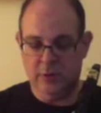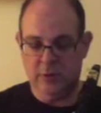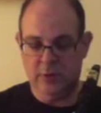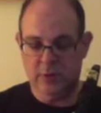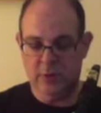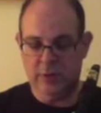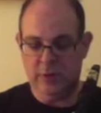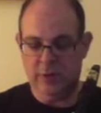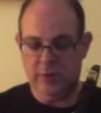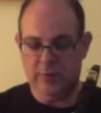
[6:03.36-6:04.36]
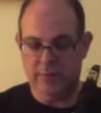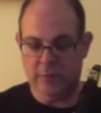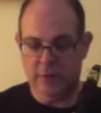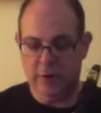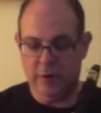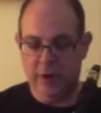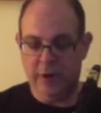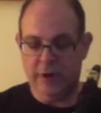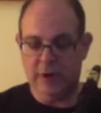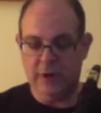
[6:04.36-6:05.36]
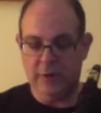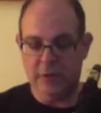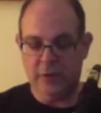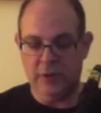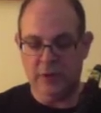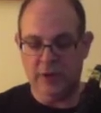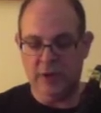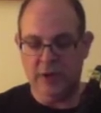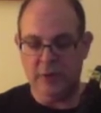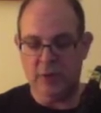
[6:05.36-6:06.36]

3, 4, and then you move to the D.